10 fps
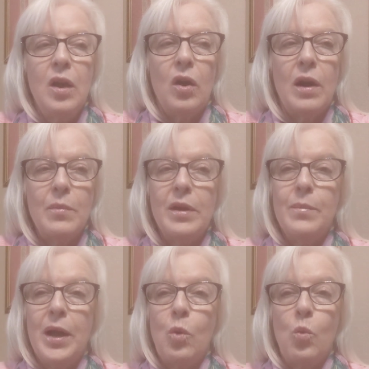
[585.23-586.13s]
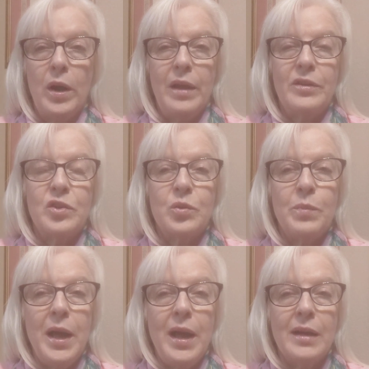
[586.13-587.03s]
or I'm going to buy one extra
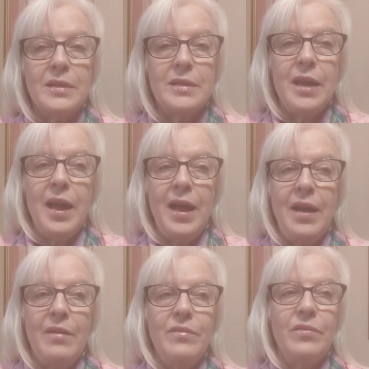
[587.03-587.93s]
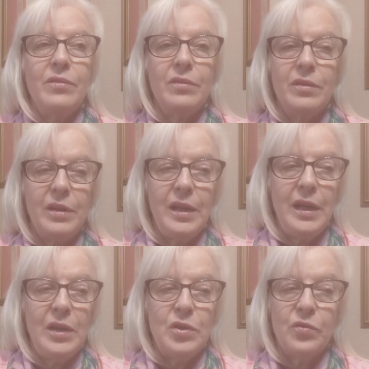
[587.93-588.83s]
box to have
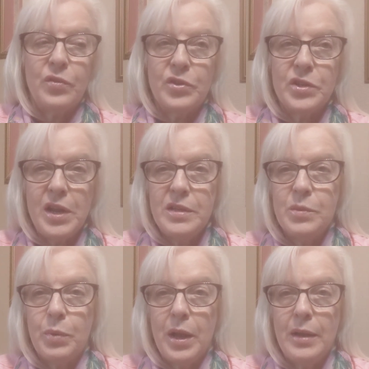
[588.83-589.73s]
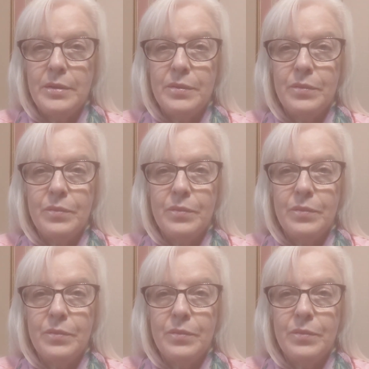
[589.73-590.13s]
in your first aid supplies.